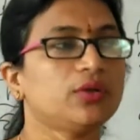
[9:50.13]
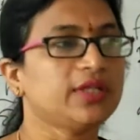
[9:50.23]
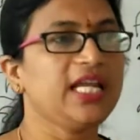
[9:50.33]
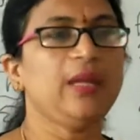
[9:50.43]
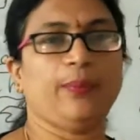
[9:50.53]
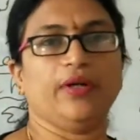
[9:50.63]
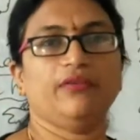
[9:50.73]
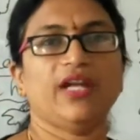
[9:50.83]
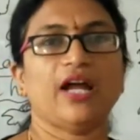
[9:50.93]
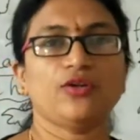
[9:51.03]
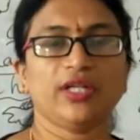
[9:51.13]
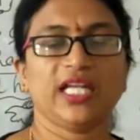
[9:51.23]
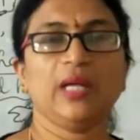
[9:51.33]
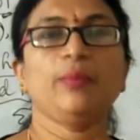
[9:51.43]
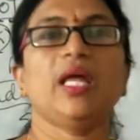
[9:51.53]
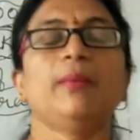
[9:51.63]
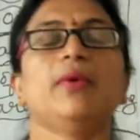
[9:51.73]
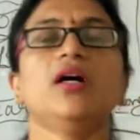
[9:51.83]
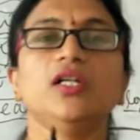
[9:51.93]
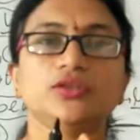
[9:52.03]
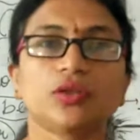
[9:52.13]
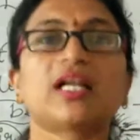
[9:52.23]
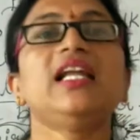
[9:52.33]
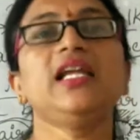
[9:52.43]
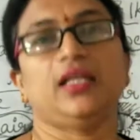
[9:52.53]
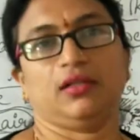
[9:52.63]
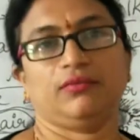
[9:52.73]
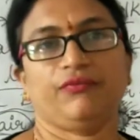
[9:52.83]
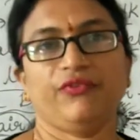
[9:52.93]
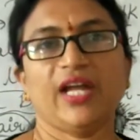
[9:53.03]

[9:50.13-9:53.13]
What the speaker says: keep them clean.